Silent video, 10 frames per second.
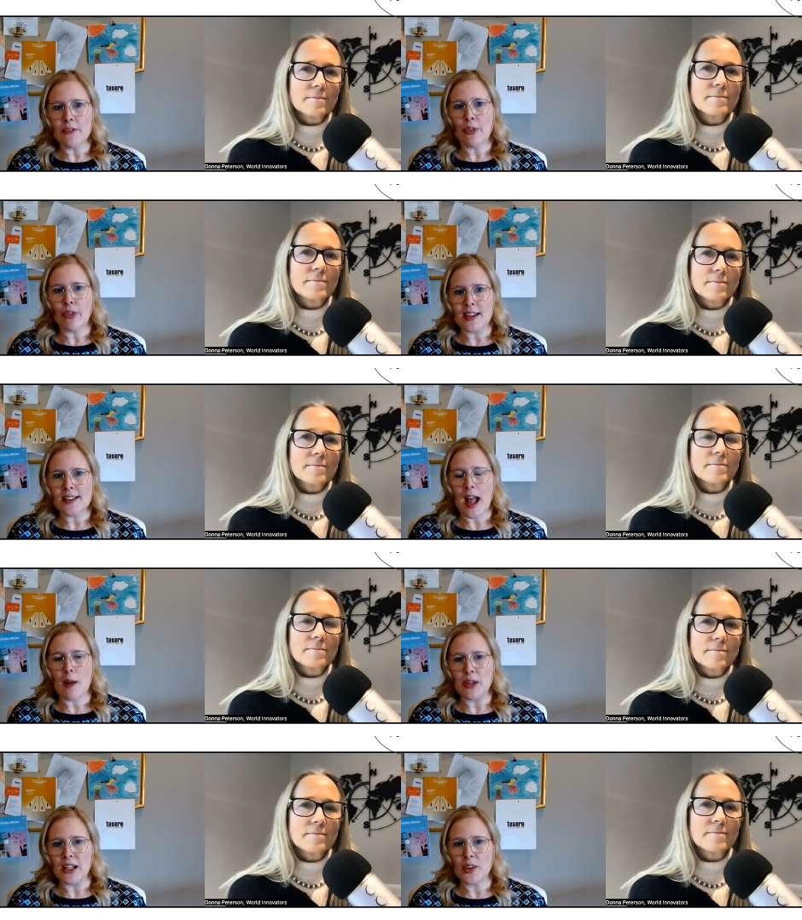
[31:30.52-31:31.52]
Speaker 1: of things
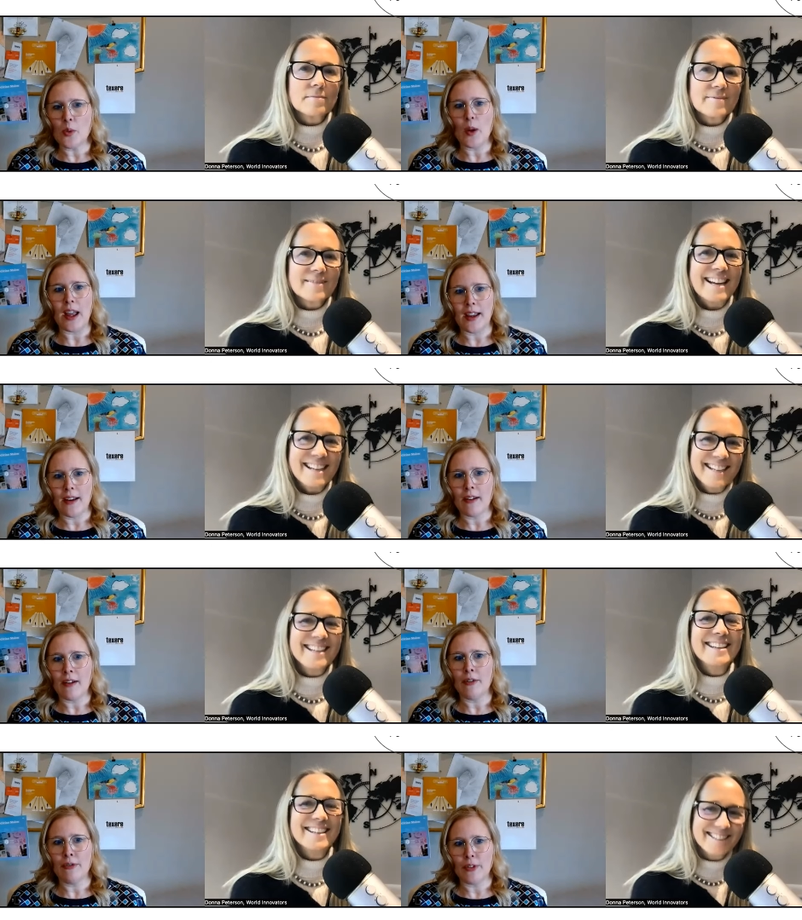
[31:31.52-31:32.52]
happening in the way
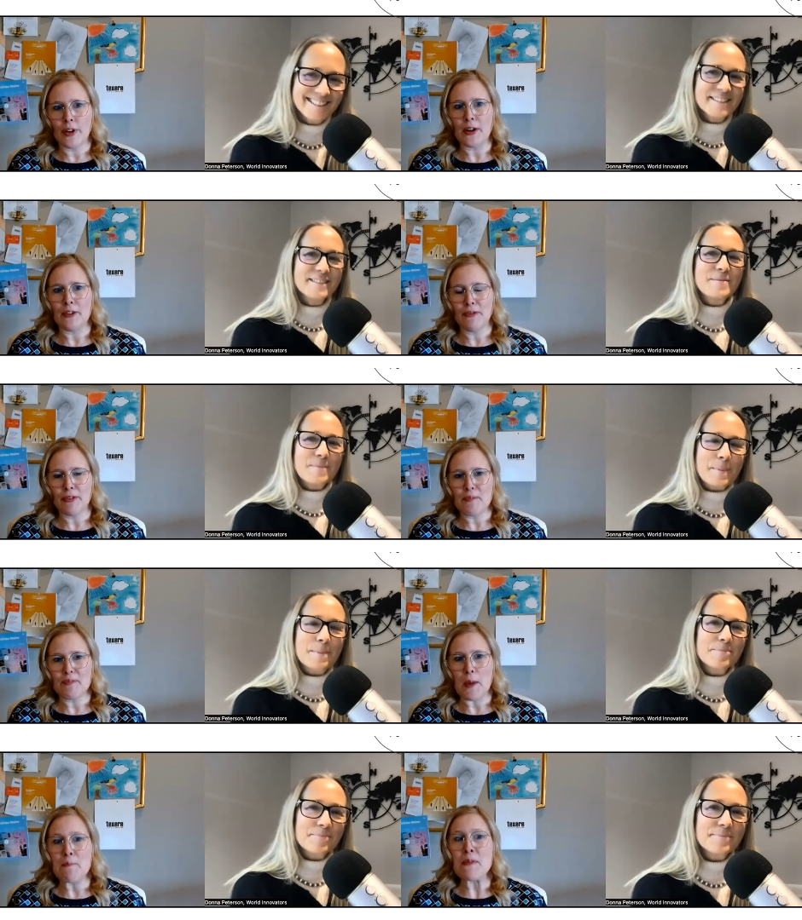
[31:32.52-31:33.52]
of, of
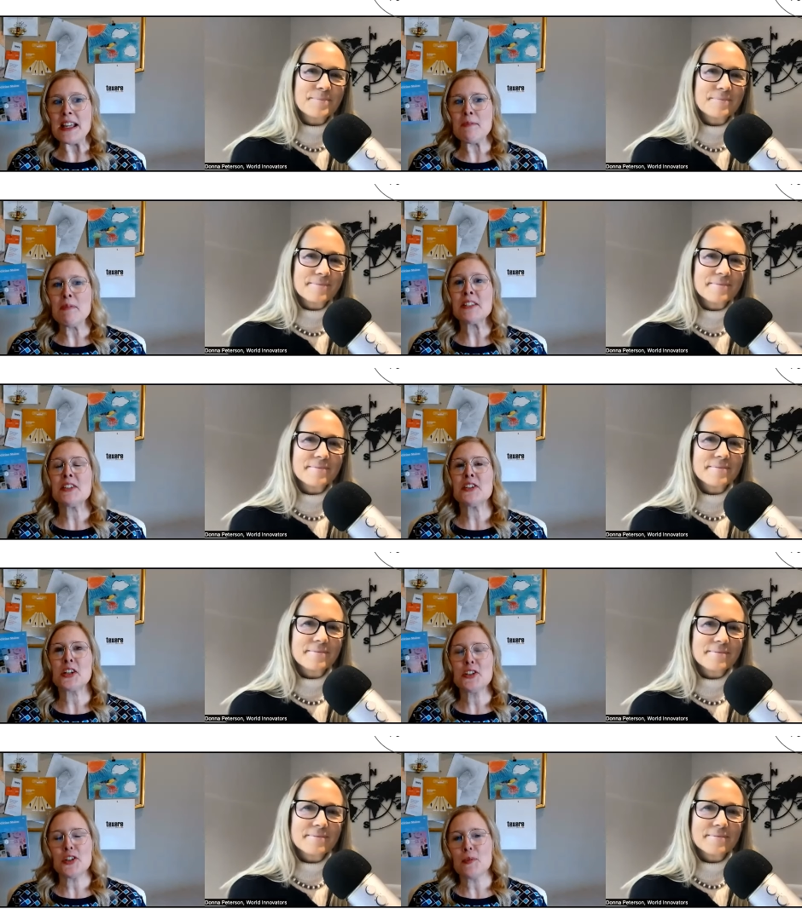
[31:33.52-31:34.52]
B, business to
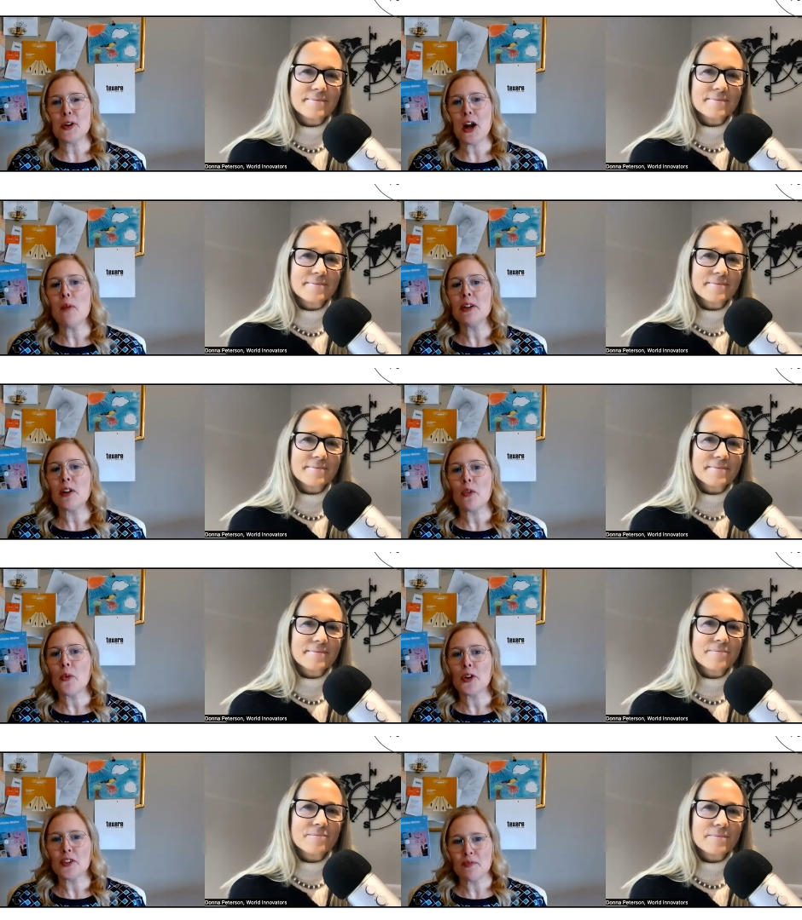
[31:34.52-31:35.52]
consumer coming to the
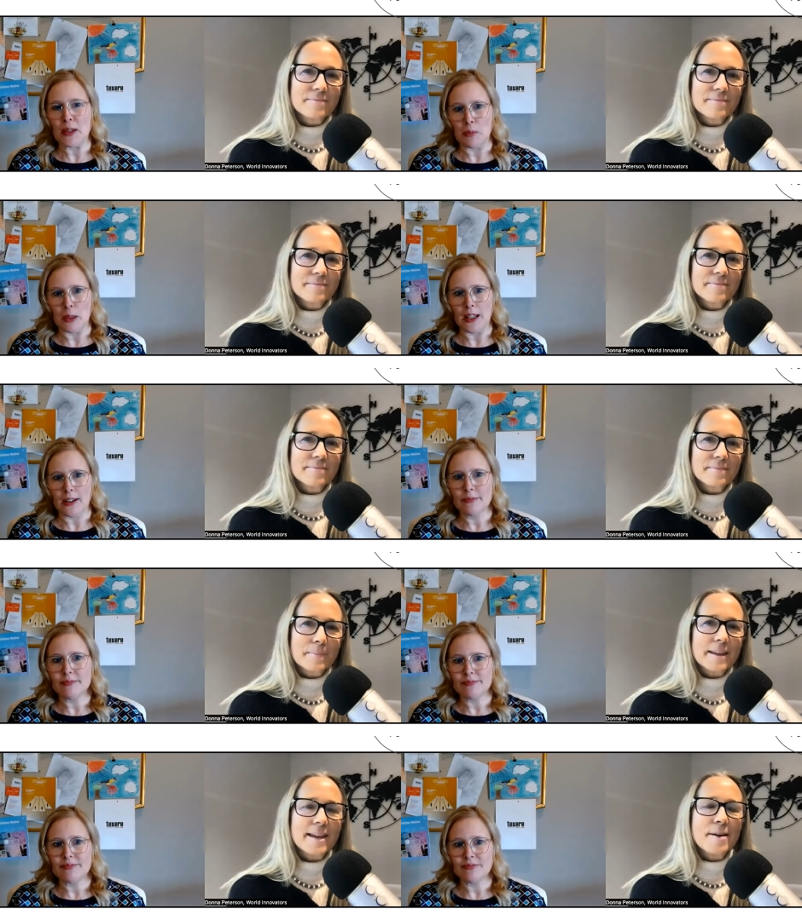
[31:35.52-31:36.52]
world of B2B.
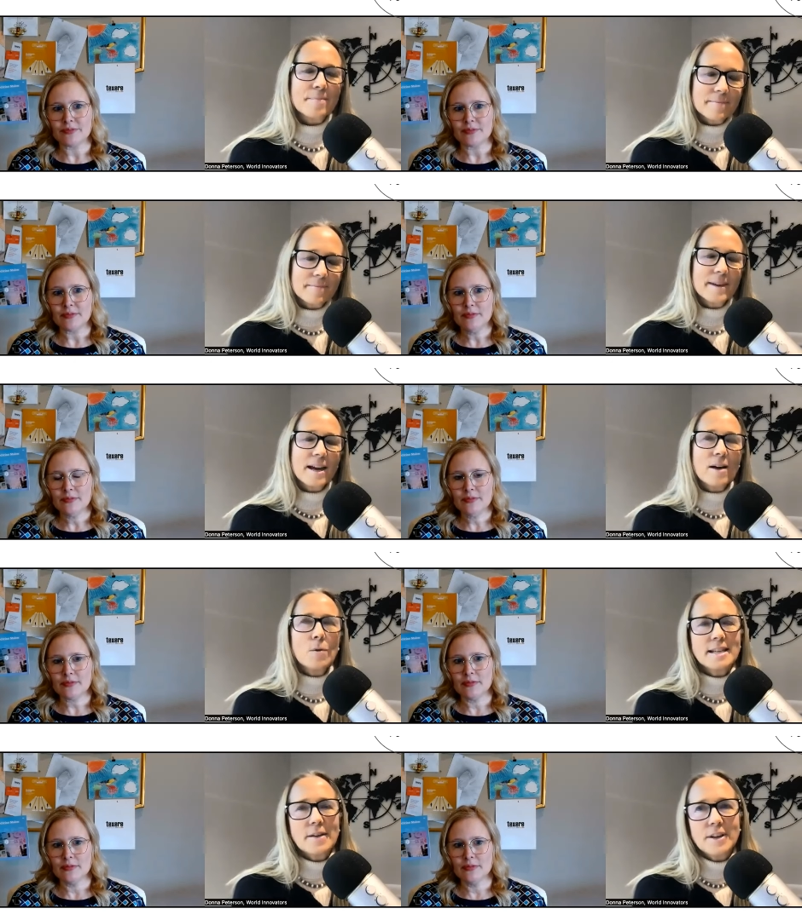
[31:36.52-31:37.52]
Speaker 2: Yeah, yeah,
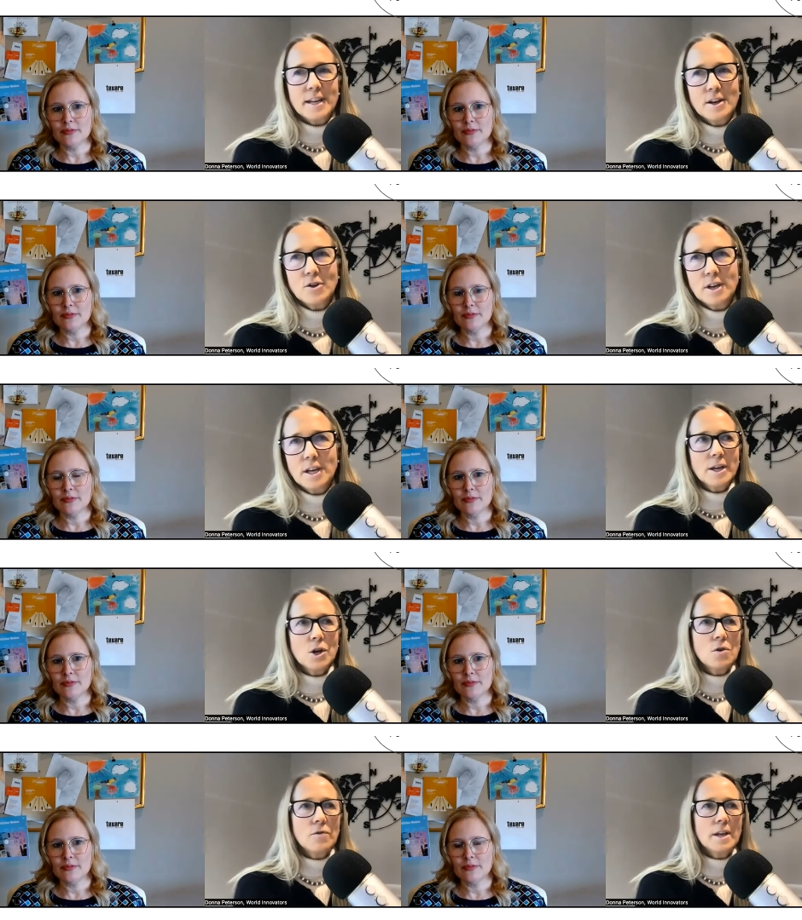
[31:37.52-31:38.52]
I definitely agree. When
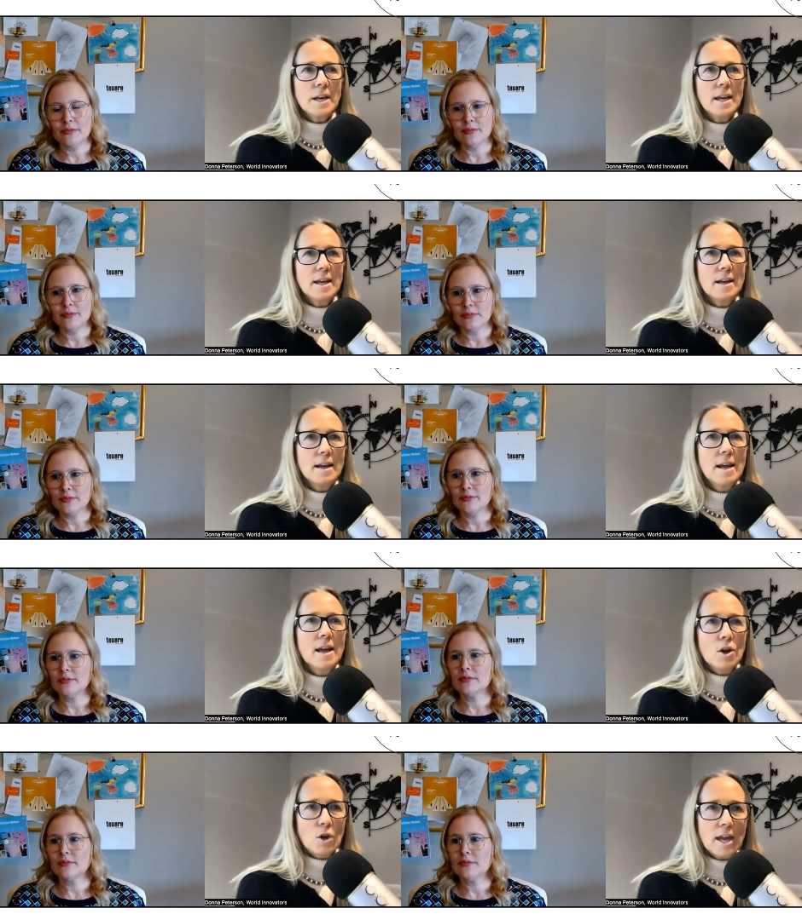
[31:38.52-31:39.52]
COVID hit,
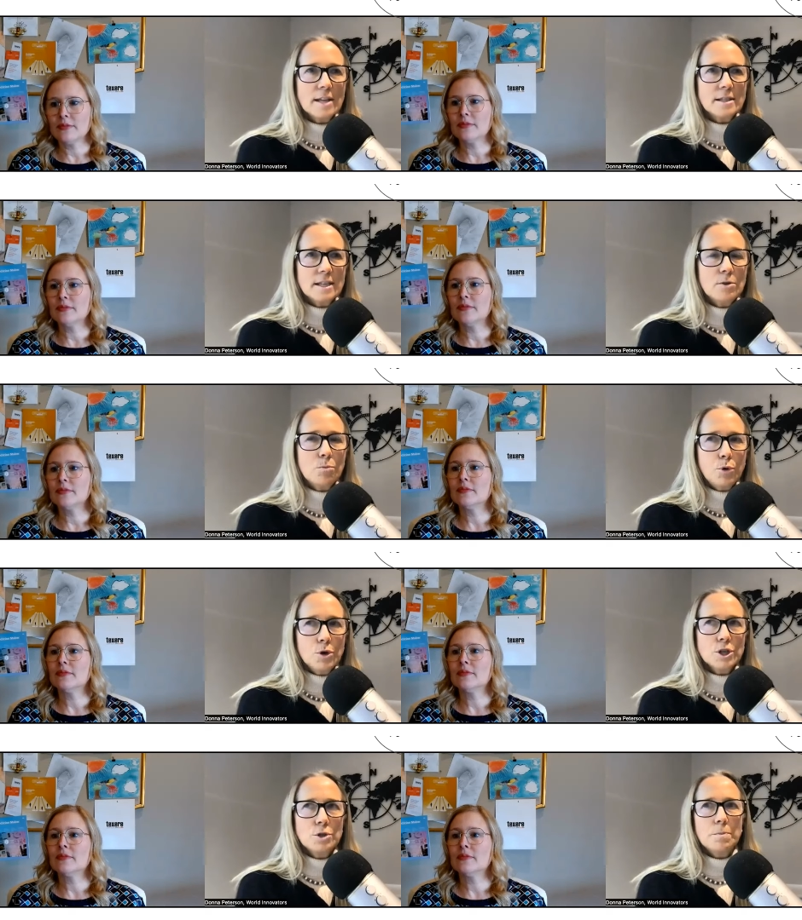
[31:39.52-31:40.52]
it did
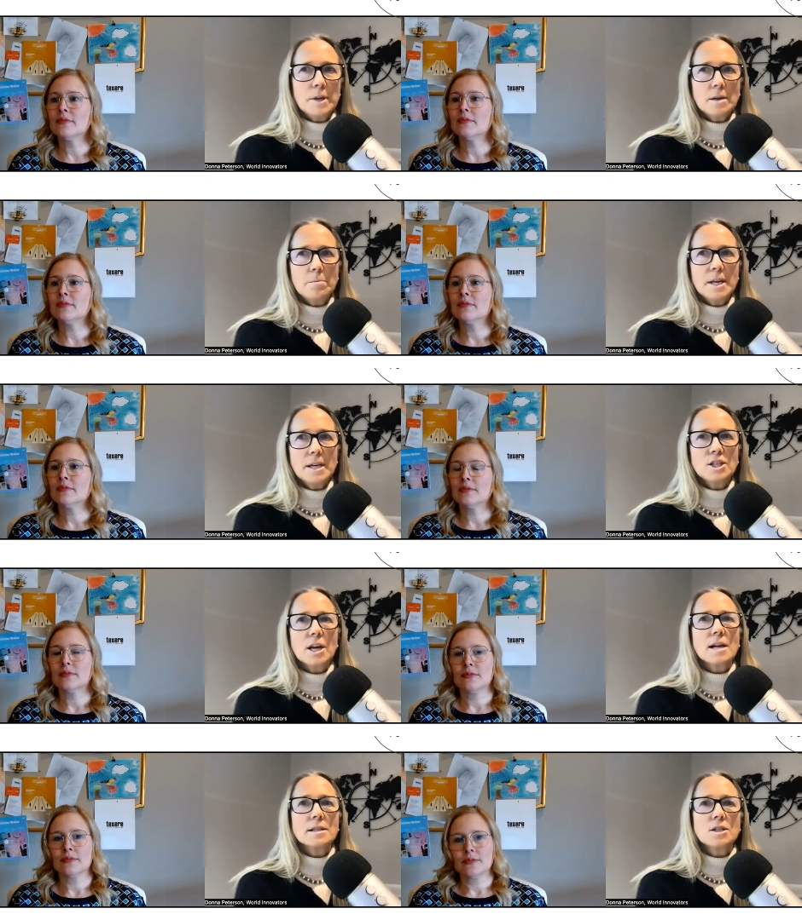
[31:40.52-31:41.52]
push B2B to
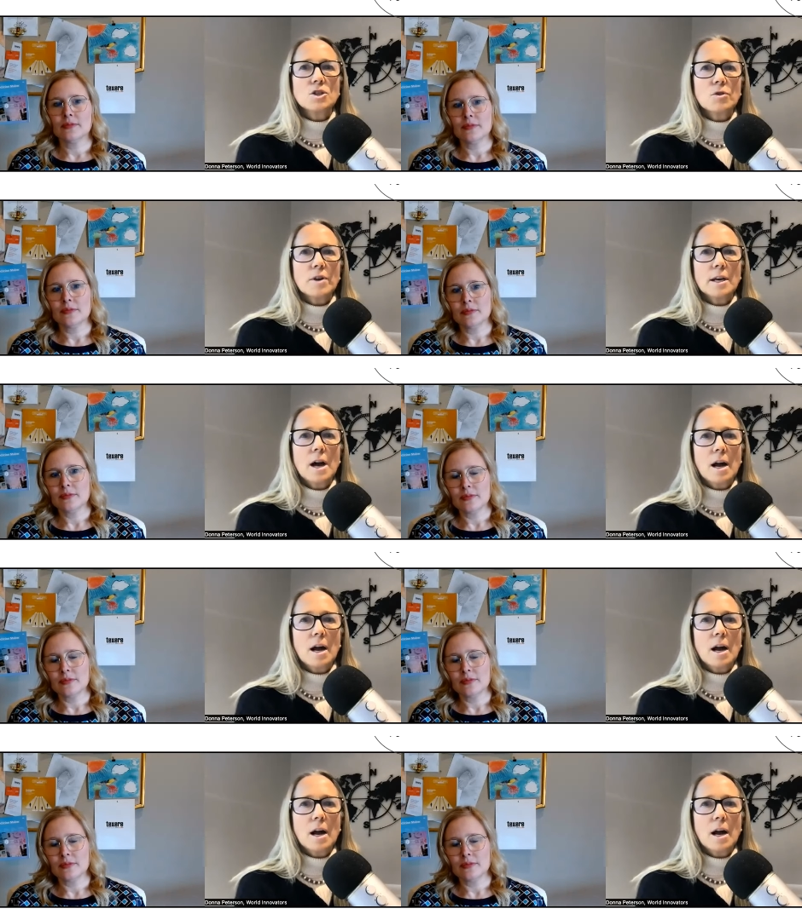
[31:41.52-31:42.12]
concentrate